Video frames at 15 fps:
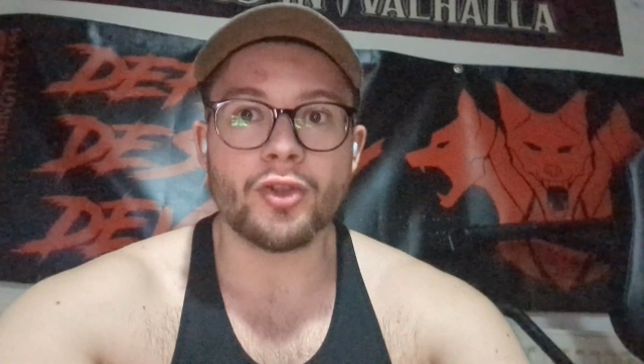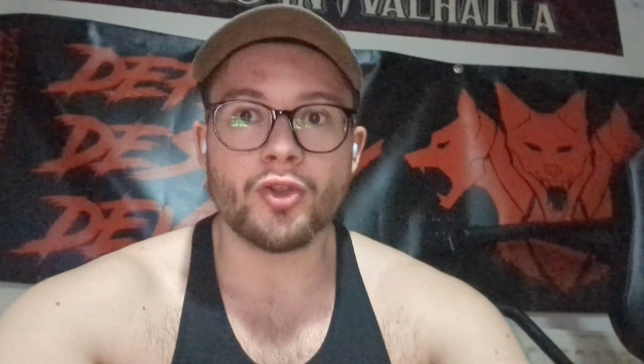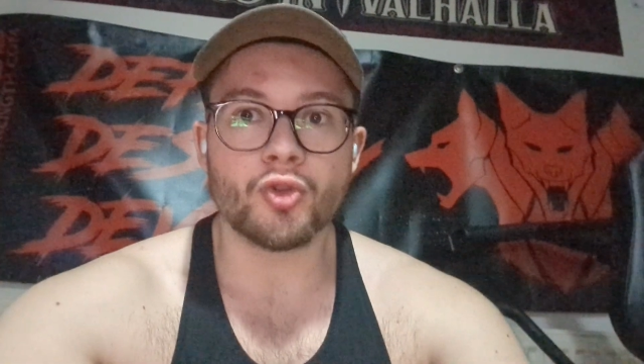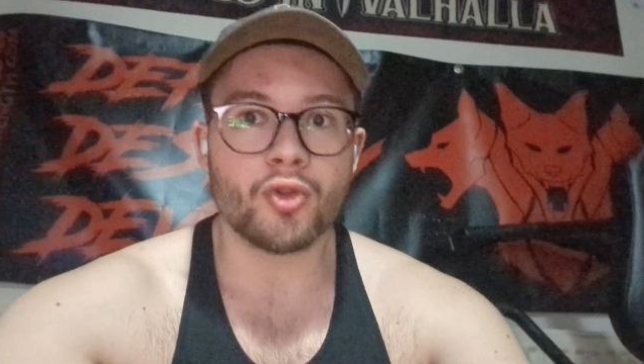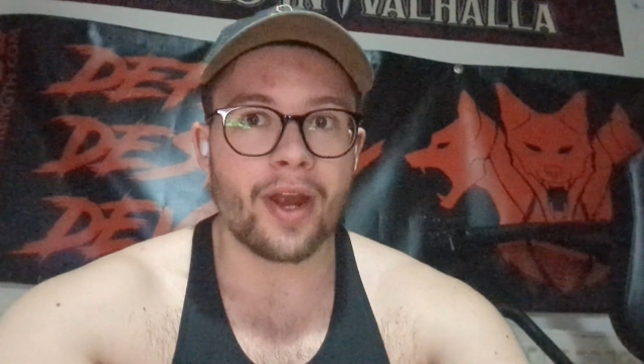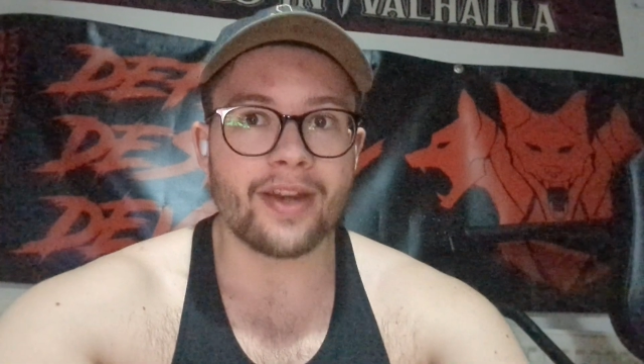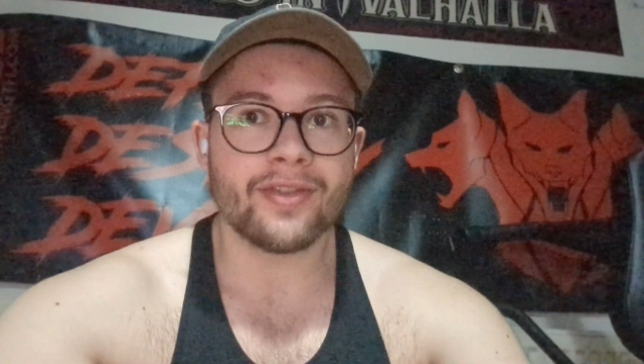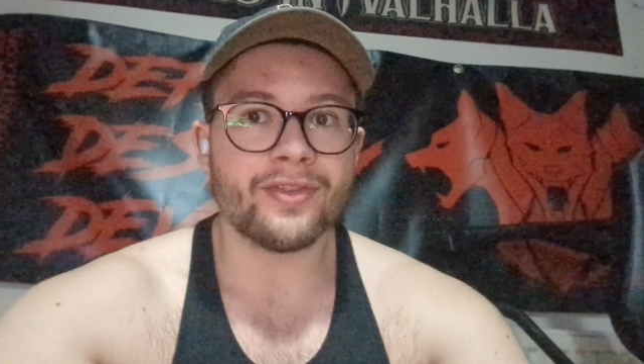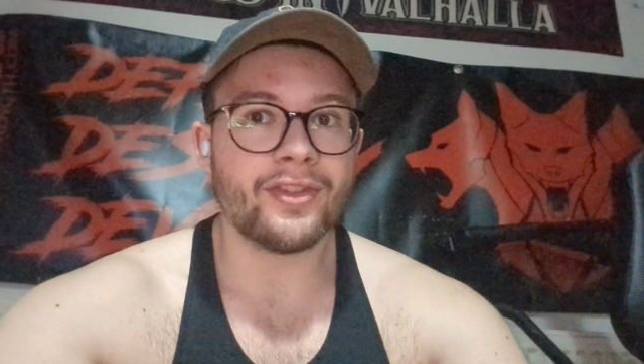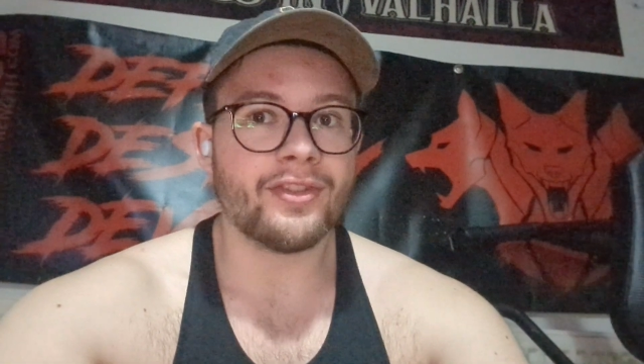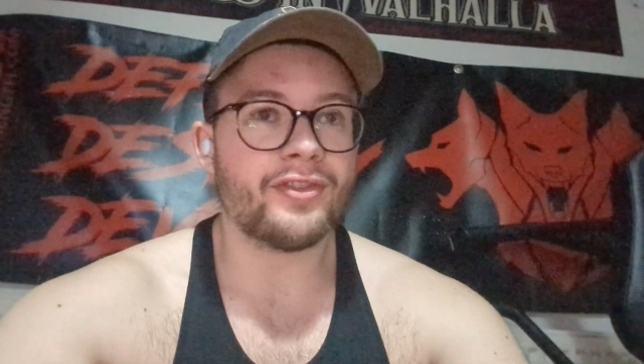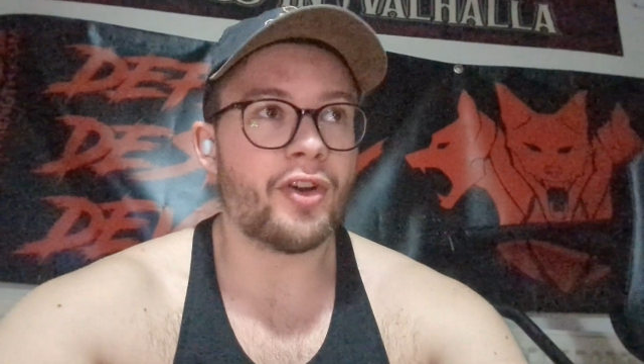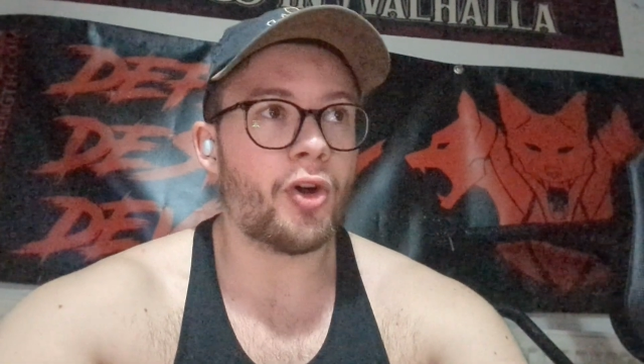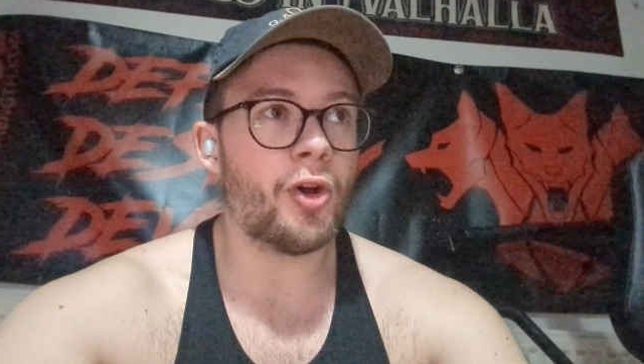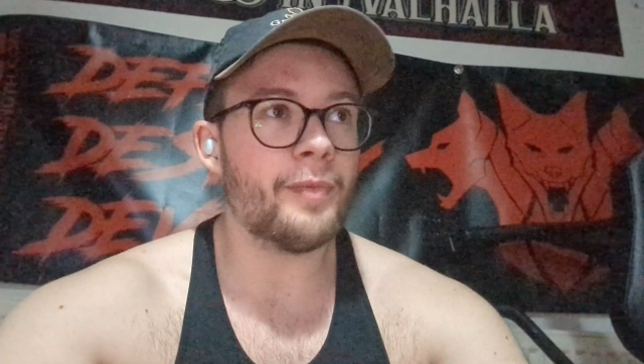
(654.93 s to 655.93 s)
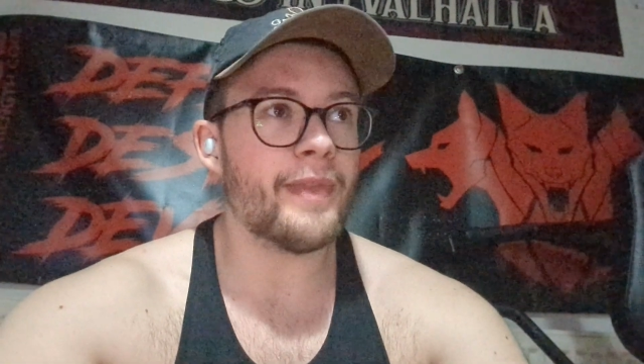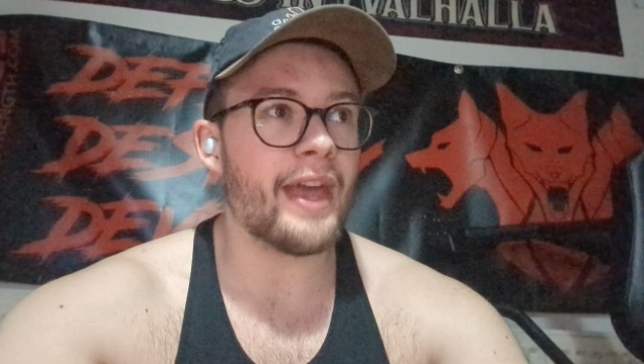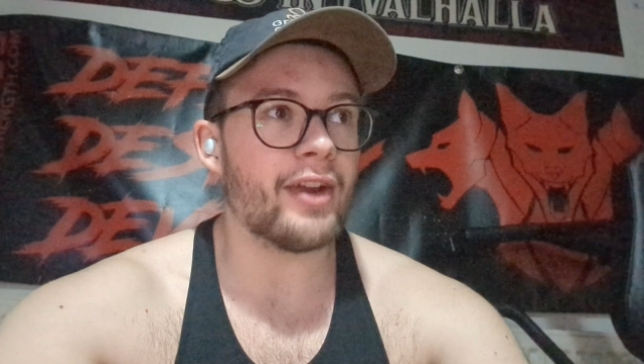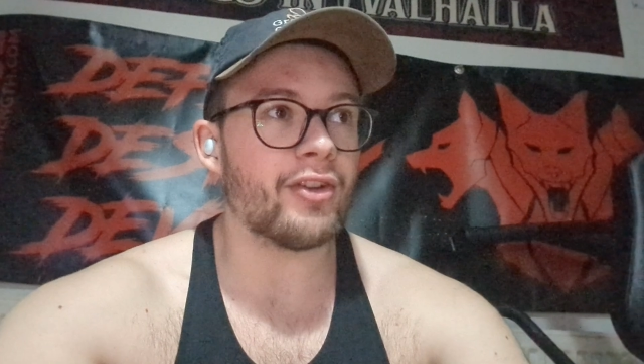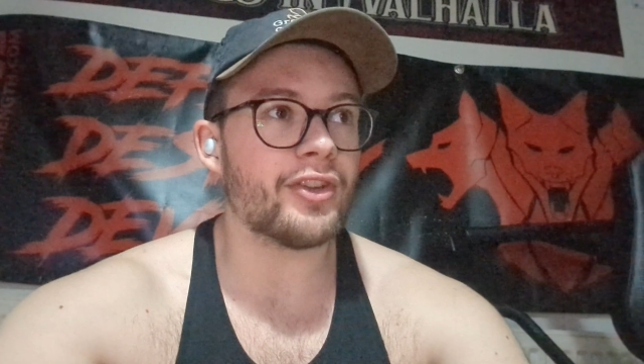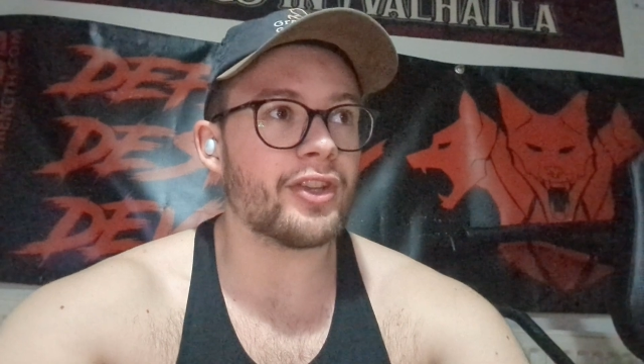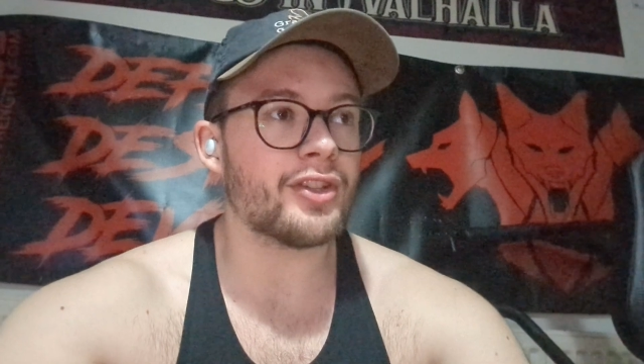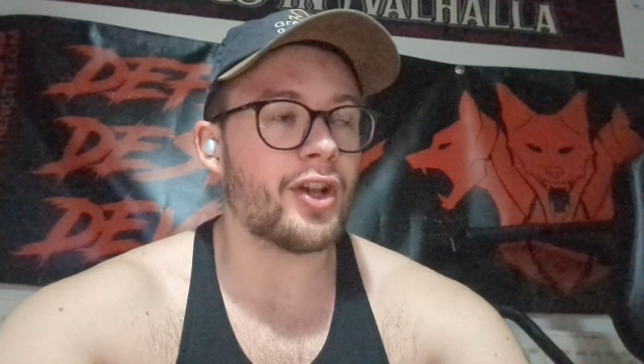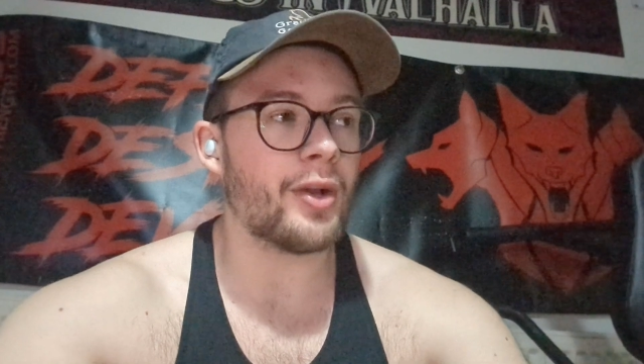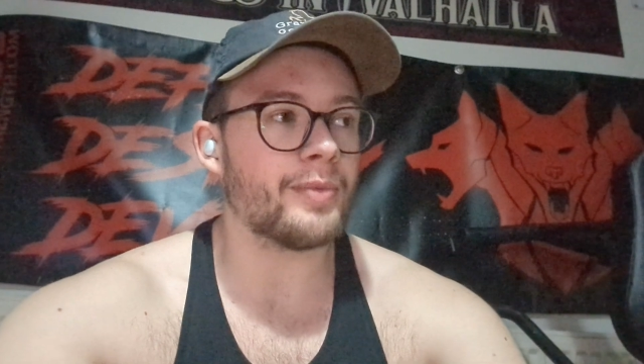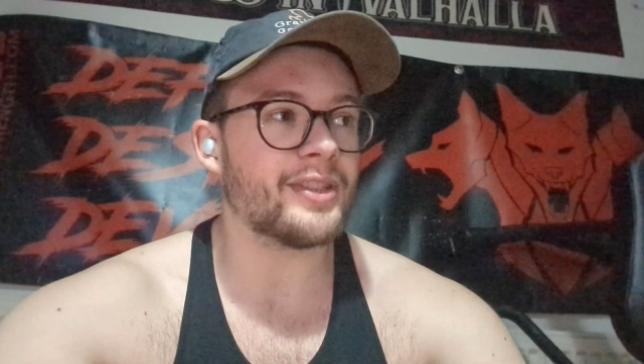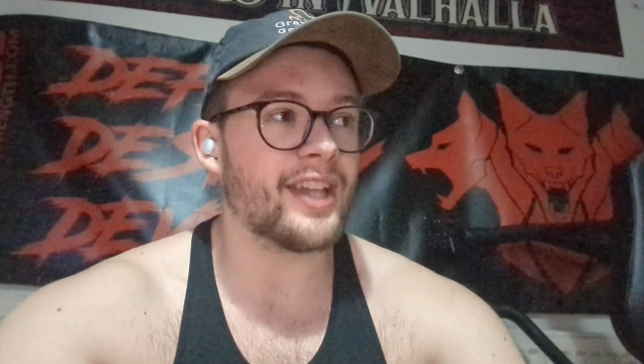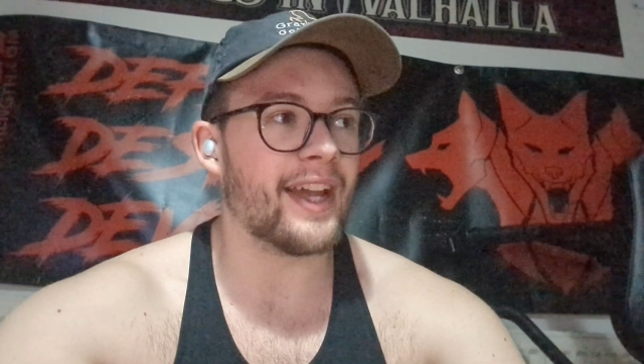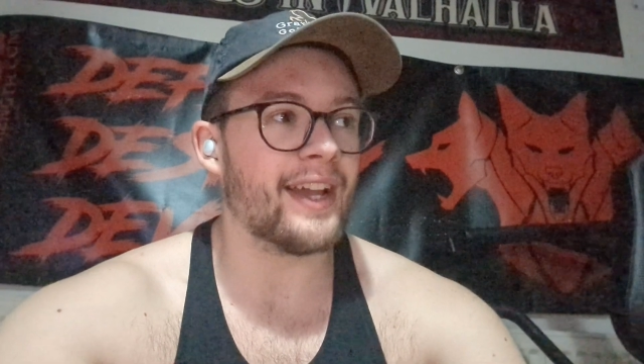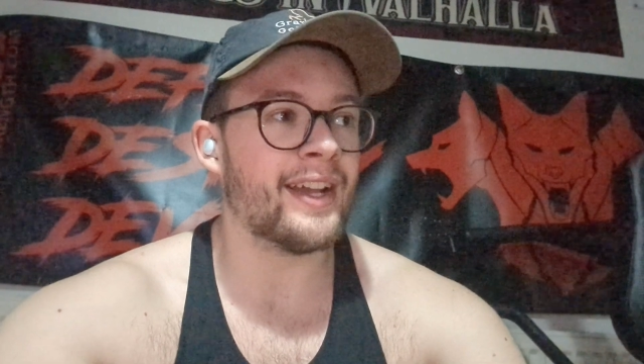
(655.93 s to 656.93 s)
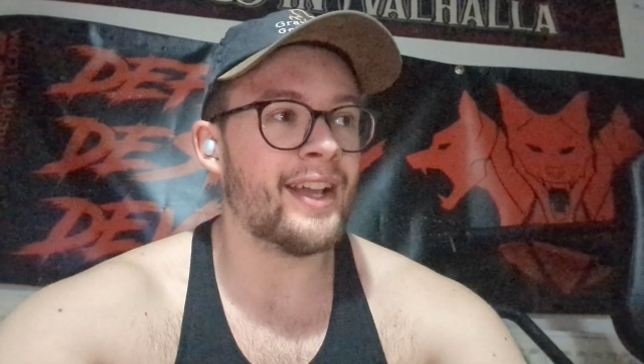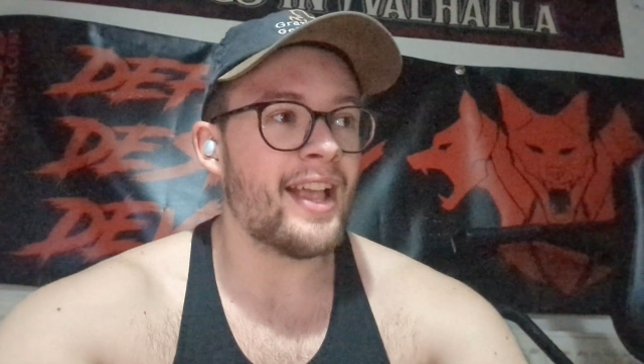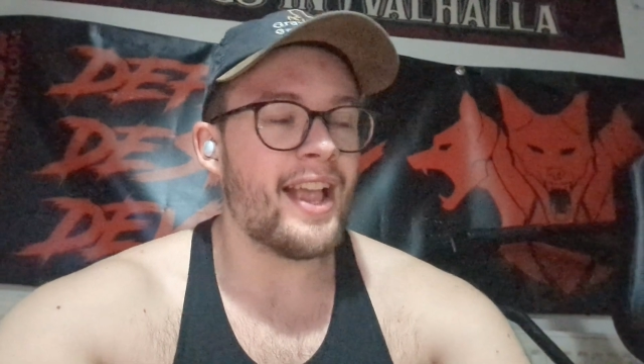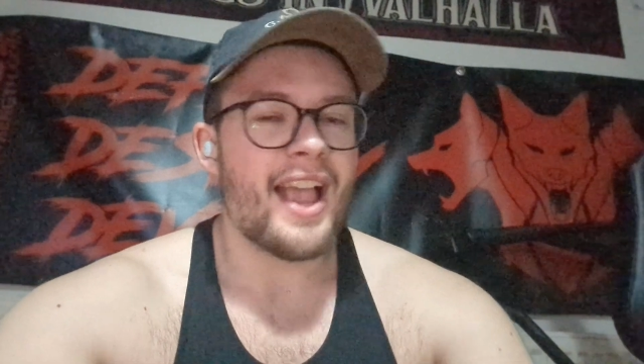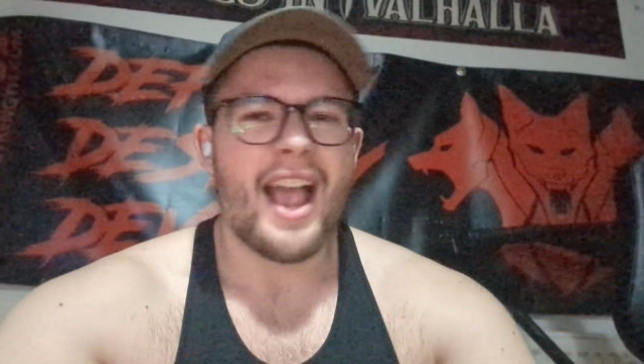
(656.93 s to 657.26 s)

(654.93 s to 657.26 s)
dreadful form there on the top set,